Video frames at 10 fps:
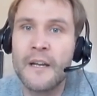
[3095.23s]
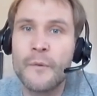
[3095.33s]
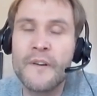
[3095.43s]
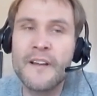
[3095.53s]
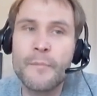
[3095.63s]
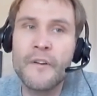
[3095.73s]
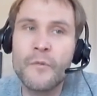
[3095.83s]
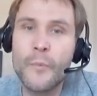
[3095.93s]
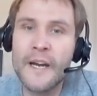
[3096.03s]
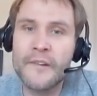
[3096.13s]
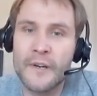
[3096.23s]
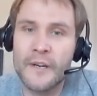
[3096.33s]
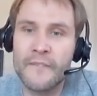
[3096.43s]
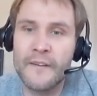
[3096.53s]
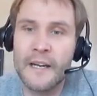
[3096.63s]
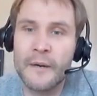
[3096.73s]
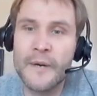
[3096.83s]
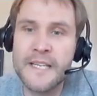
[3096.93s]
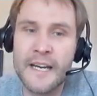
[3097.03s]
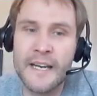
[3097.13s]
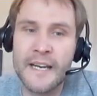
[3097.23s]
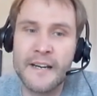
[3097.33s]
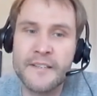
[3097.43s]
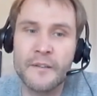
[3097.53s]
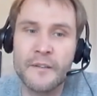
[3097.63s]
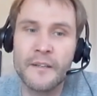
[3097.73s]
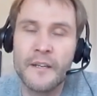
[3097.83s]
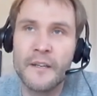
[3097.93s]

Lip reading: Whereas now, because we're driving that, we're taking the action on